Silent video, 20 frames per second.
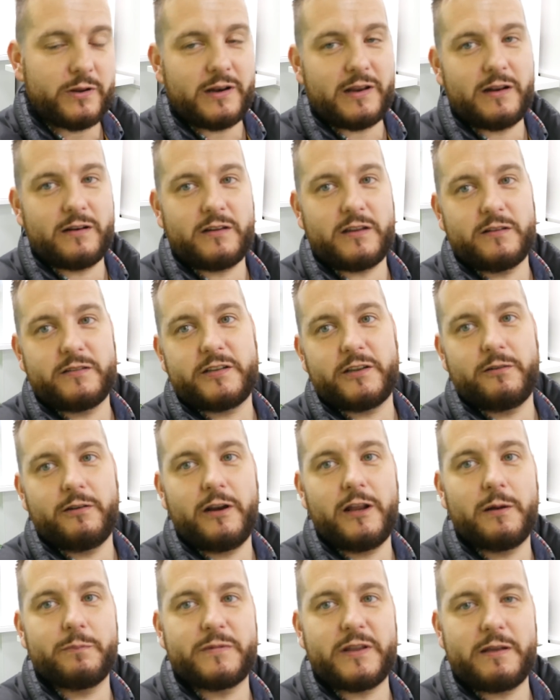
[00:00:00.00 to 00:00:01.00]
and then
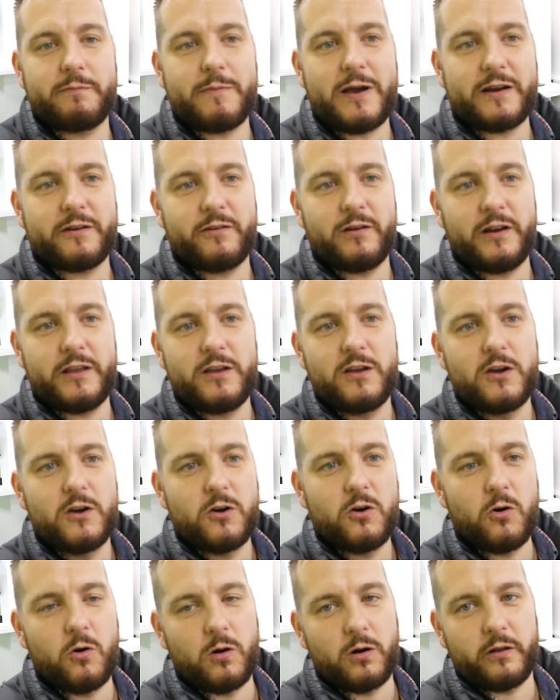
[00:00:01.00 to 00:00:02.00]
continually update manually
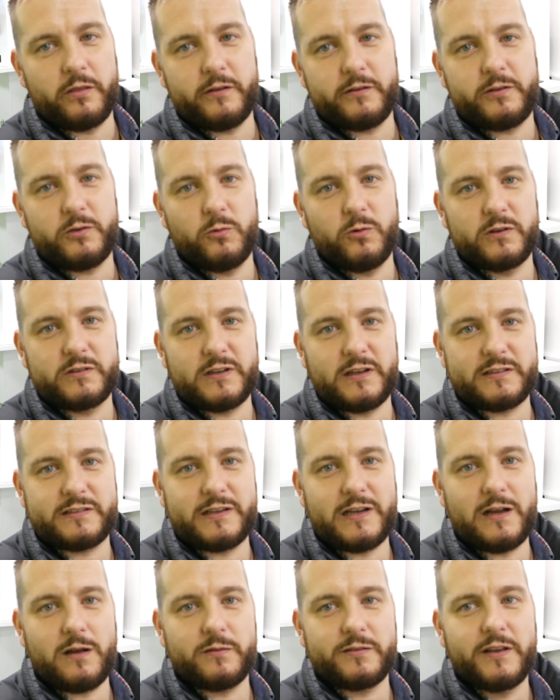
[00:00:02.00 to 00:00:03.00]
all of the tools
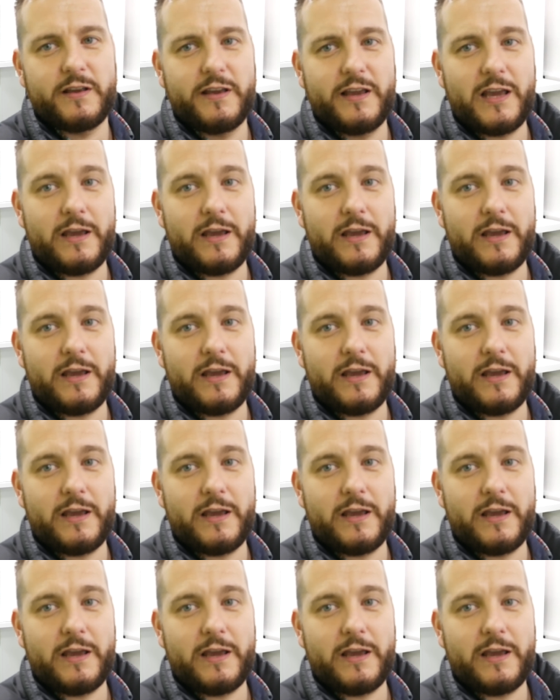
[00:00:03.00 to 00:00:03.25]
ourselves.